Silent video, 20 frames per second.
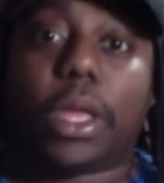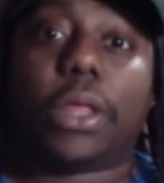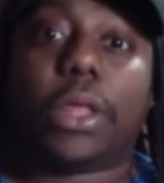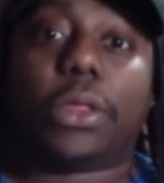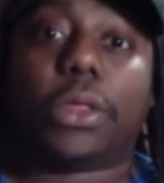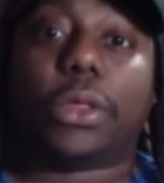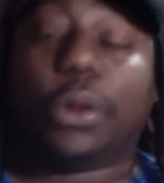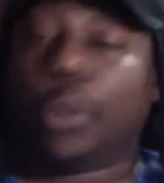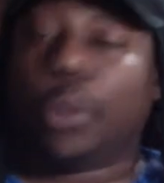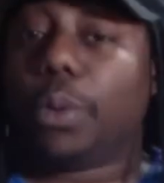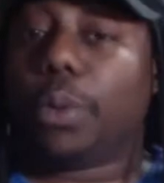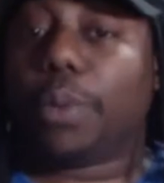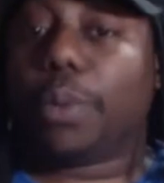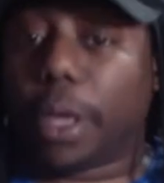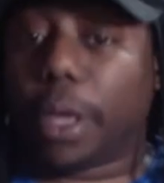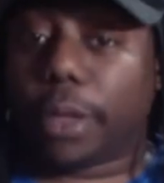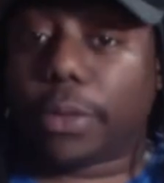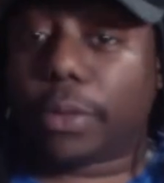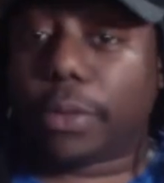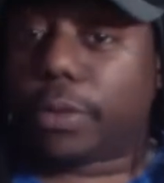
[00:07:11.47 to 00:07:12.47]
There will be
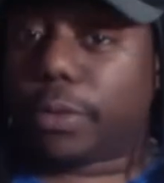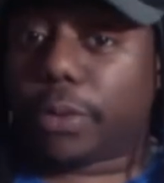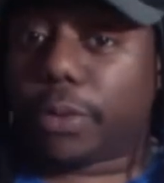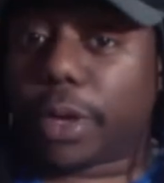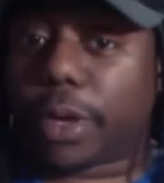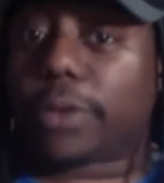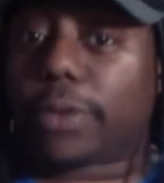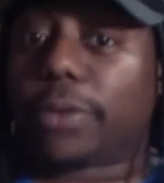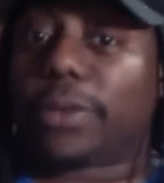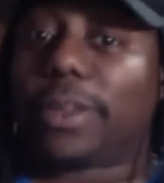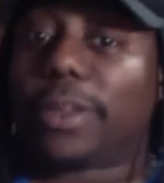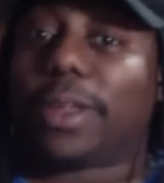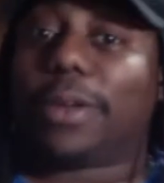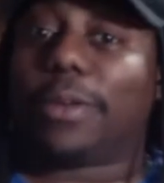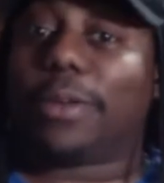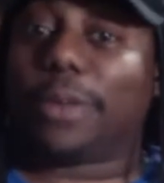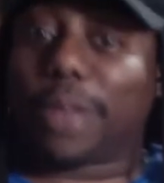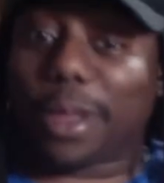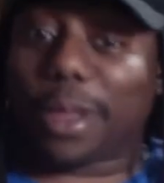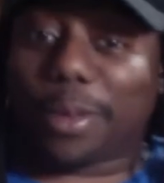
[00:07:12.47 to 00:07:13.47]
other directors that'll
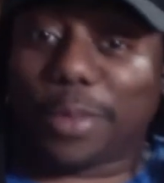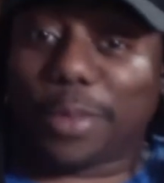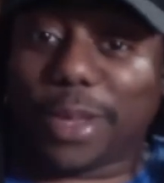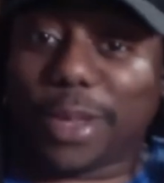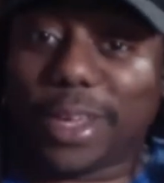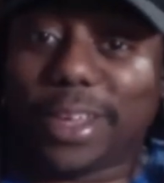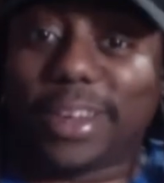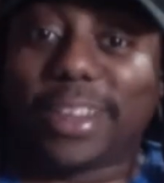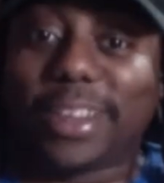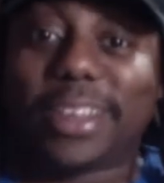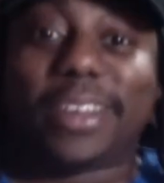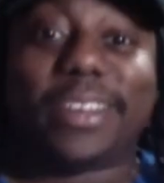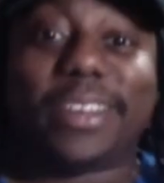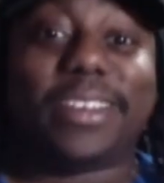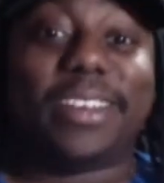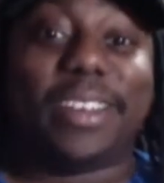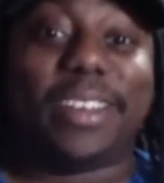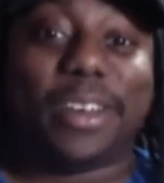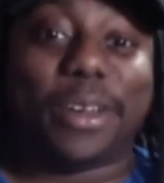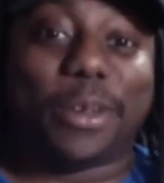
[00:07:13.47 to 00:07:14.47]
come in and,
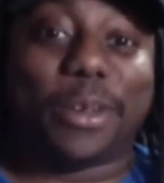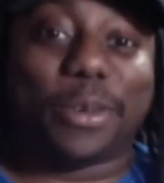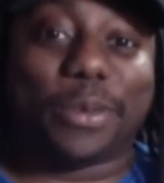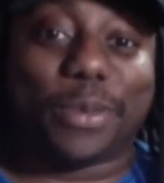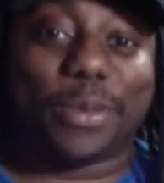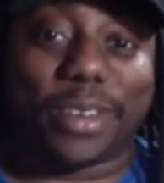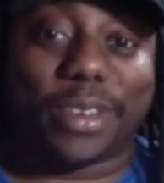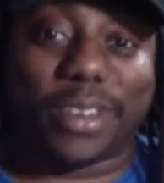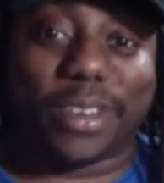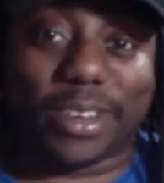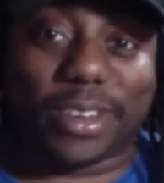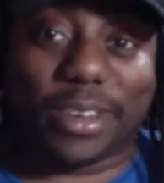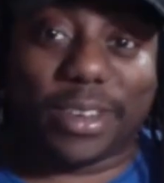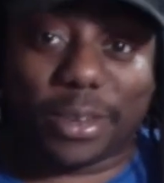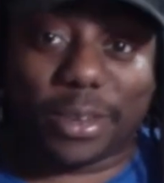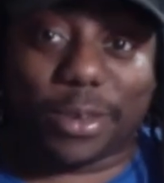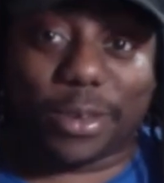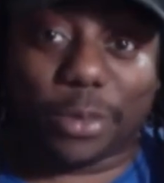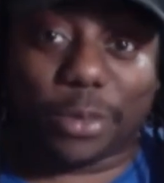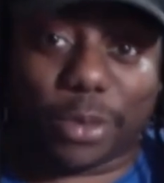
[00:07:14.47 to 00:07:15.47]

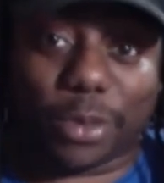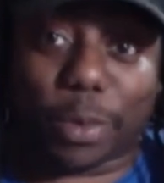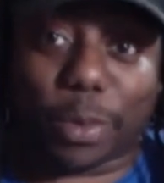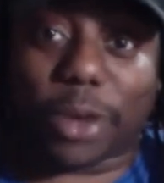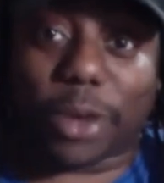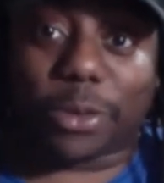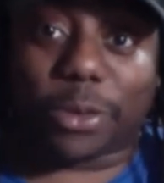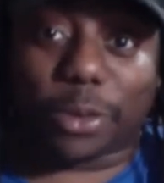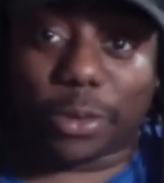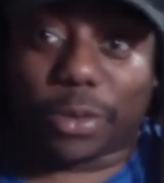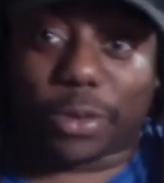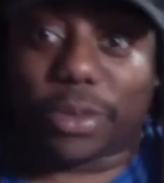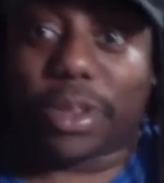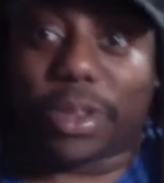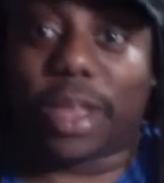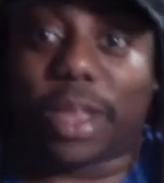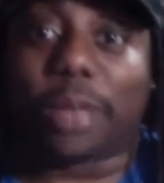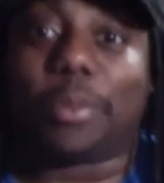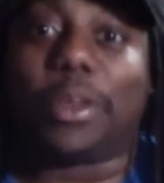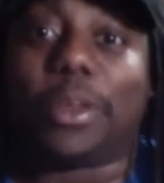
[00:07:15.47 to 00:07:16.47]
do special
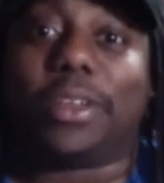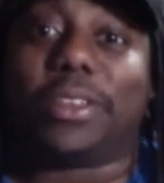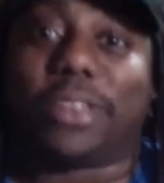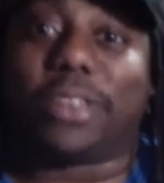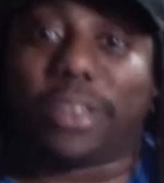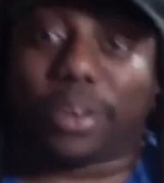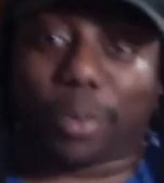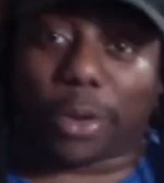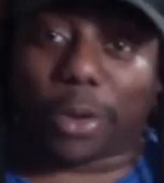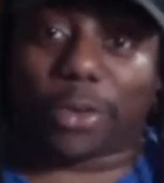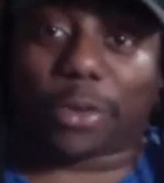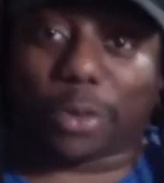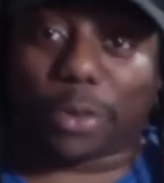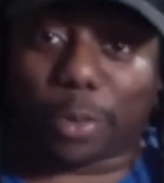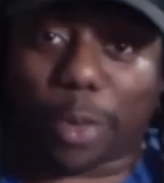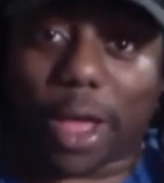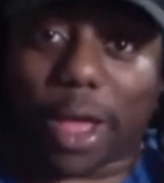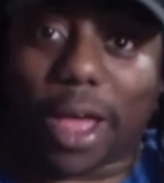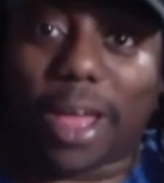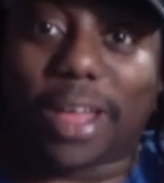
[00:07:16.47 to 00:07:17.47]
segments and special
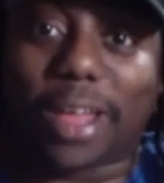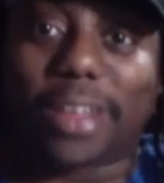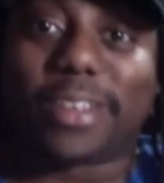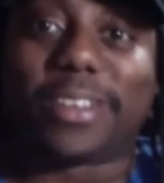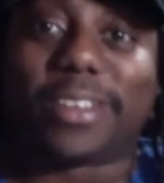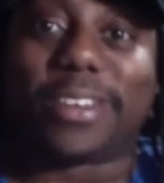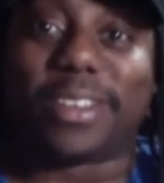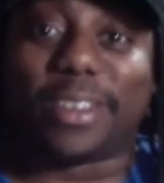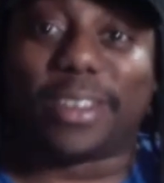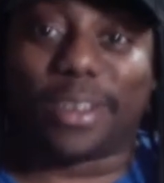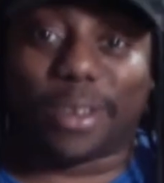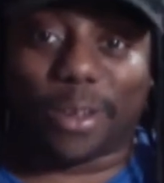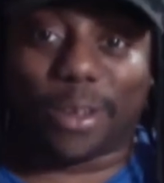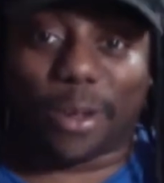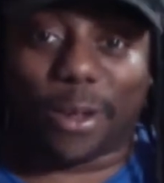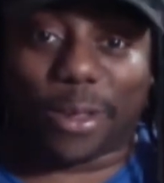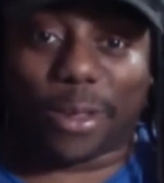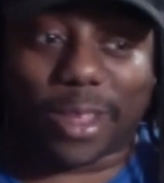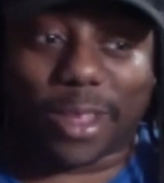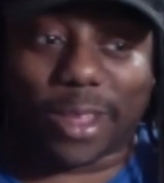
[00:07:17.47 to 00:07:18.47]
spots and
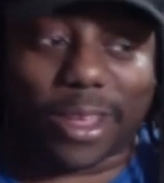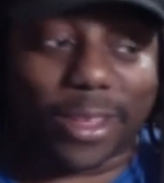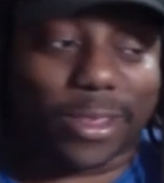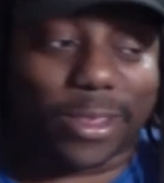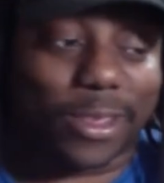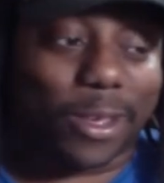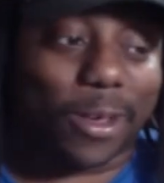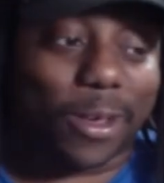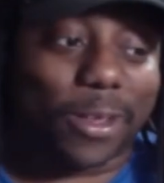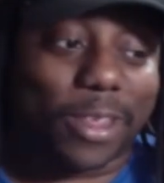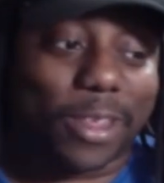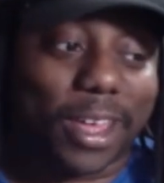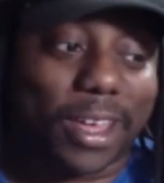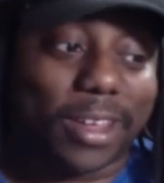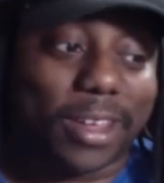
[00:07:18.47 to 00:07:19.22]
all that.